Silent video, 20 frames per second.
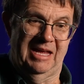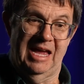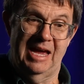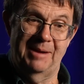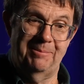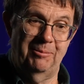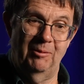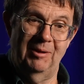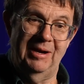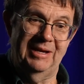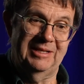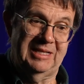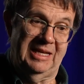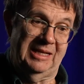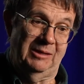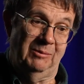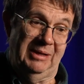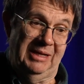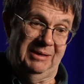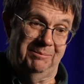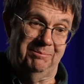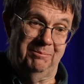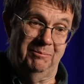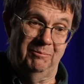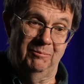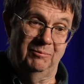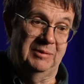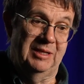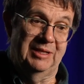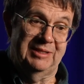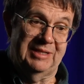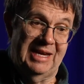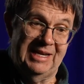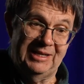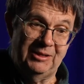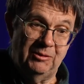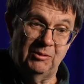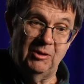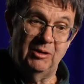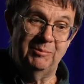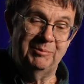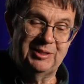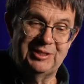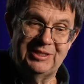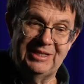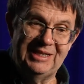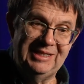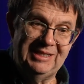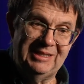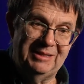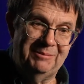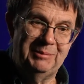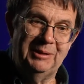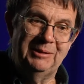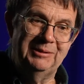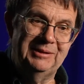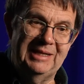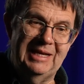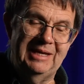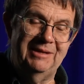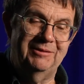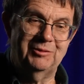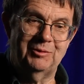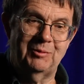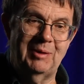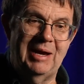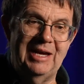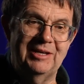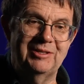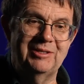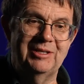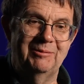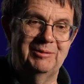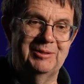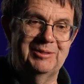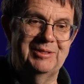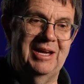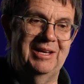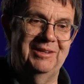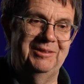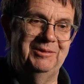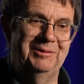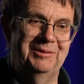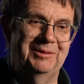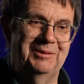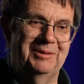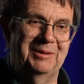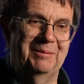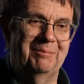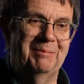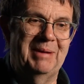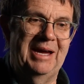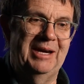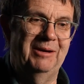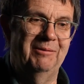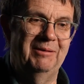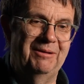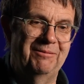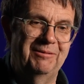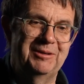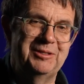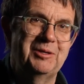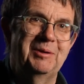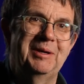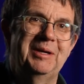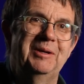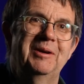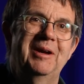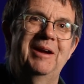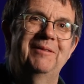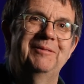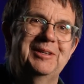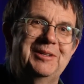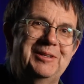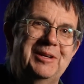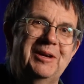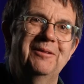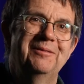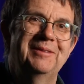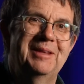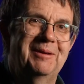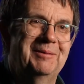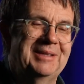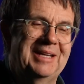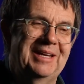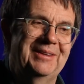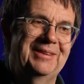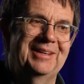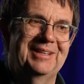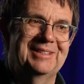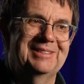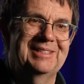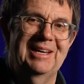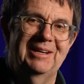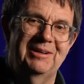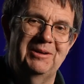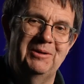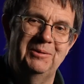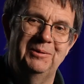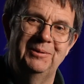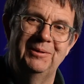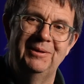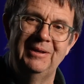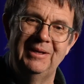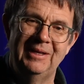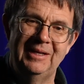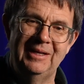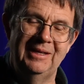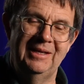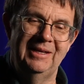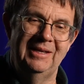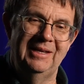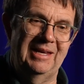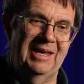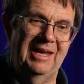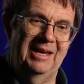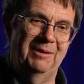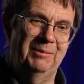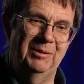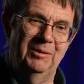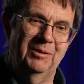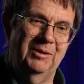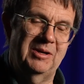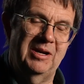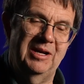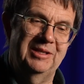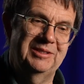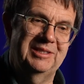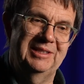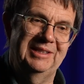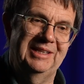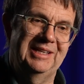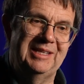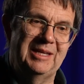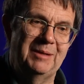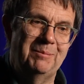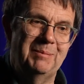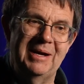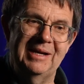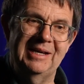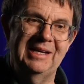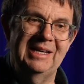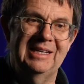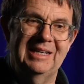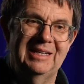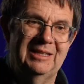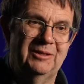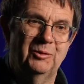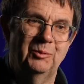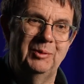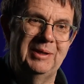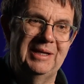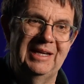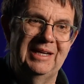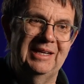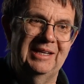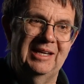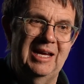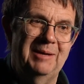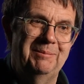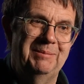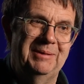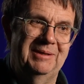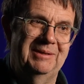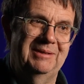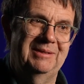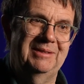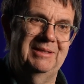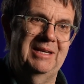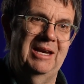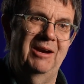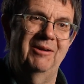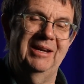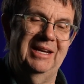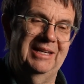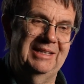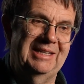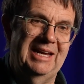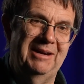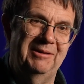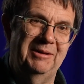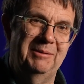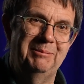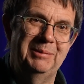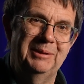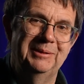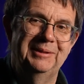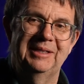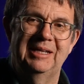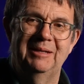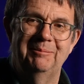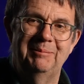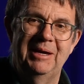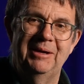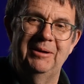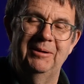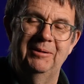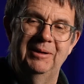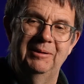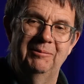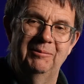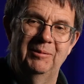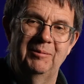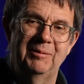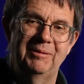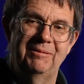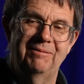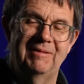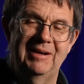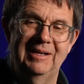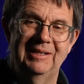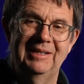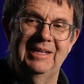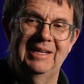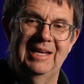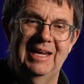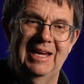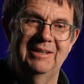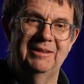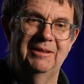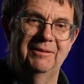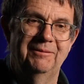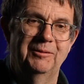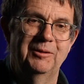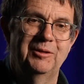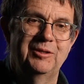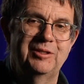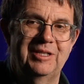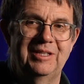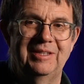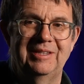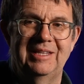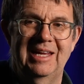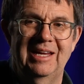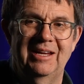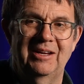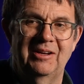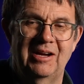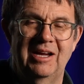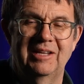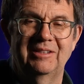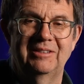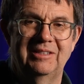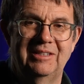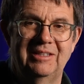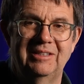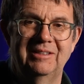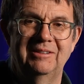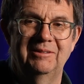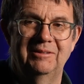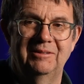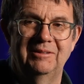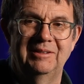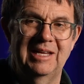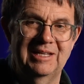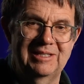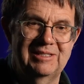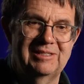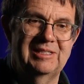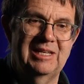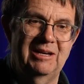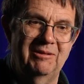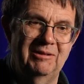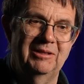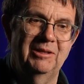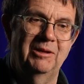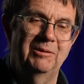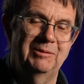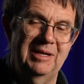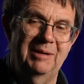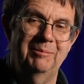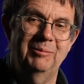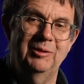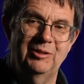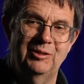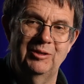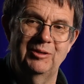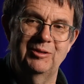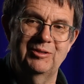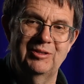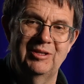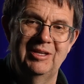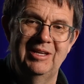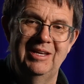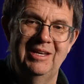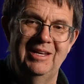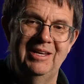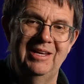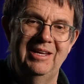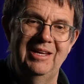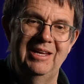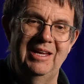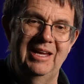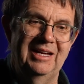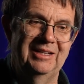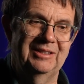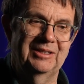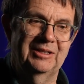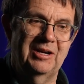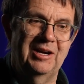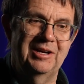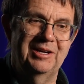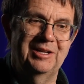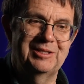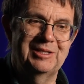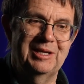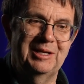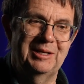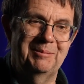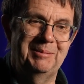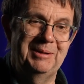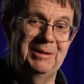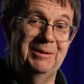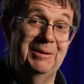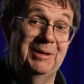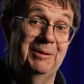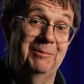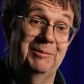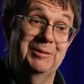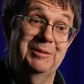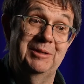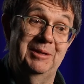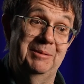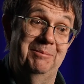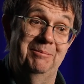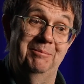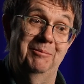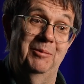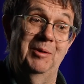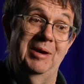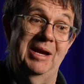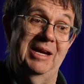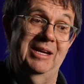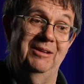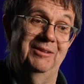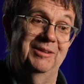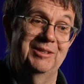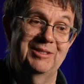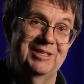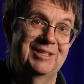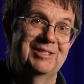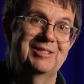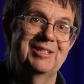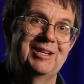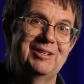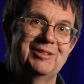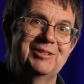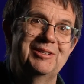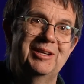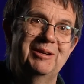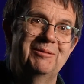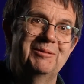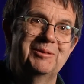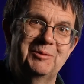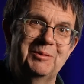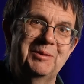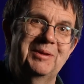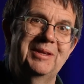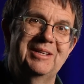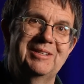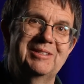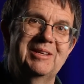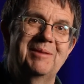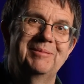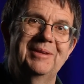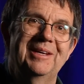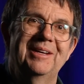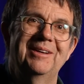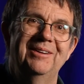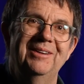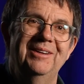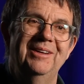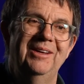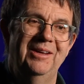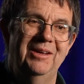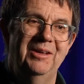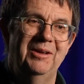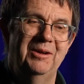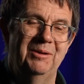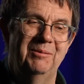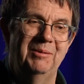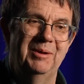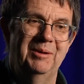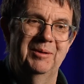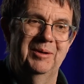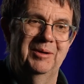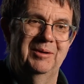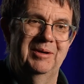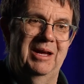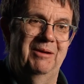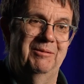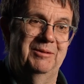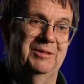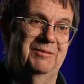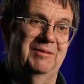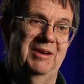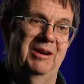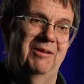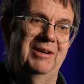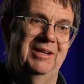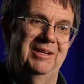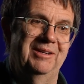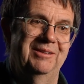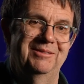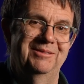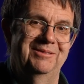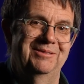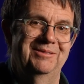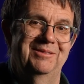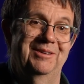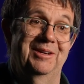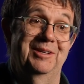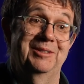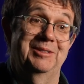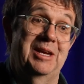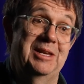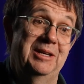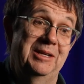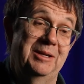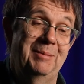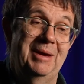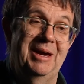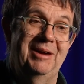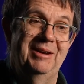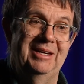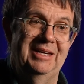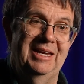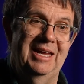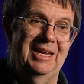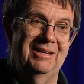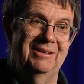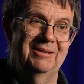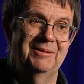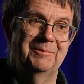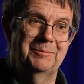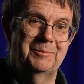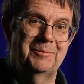apparatus. Like, we had designed our own machine and built it out of scratch. It was not, you couldn't buy a refrigerator off the shelf that would get things that cold. And we were constantly debugging it and tweaking it up and tearing it down and building it better. And when we finally had the version that got to the necessary low temperatures and the condensate appeared, it was a miraculous sensation. It was really something. I was very excited about it and